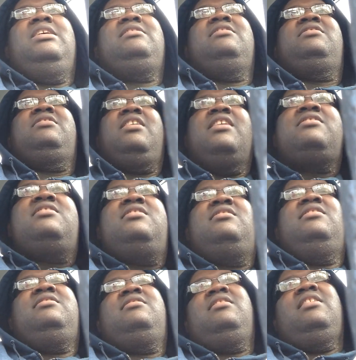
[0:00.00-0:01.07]
that discusses
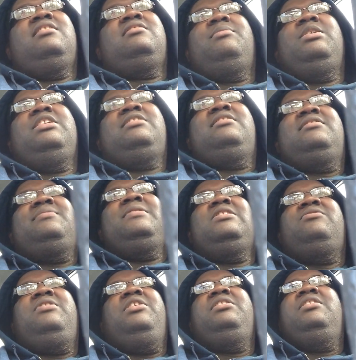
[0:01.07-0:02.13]
these things, I mean,
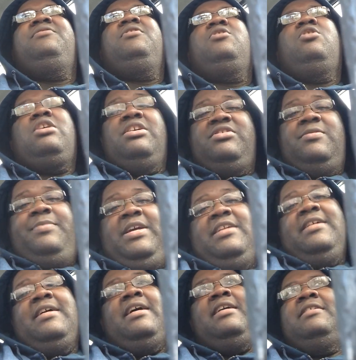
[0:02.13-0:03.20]
it's very difficult because the
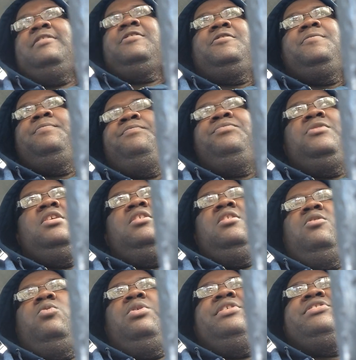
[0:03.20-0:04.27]
Pentagon is
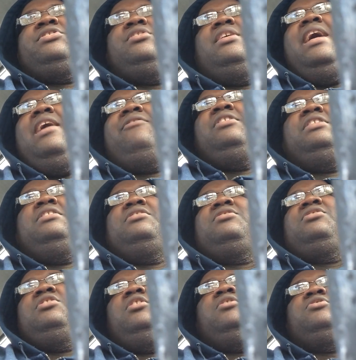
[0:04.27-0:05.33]
we're still having
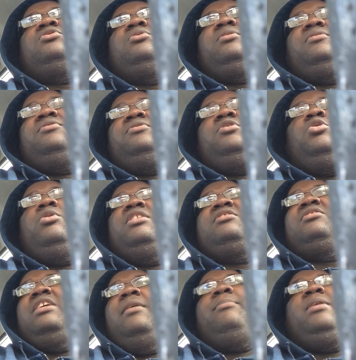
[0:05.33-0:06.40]
these sort of
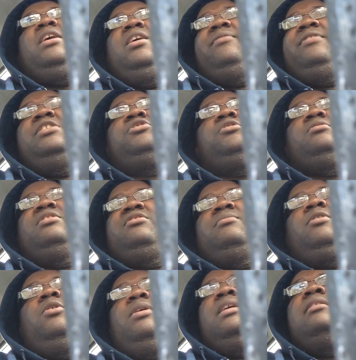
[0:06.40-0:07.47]
U.S. empire adventurism
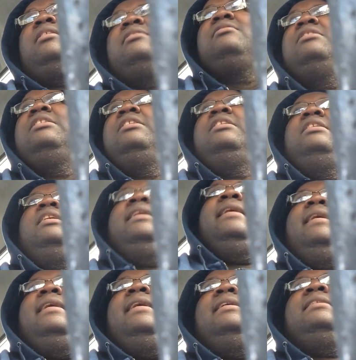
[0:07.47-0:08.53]
going on.
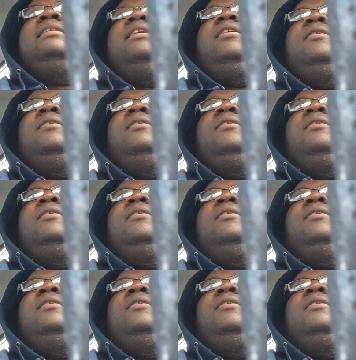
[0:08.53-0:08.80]
And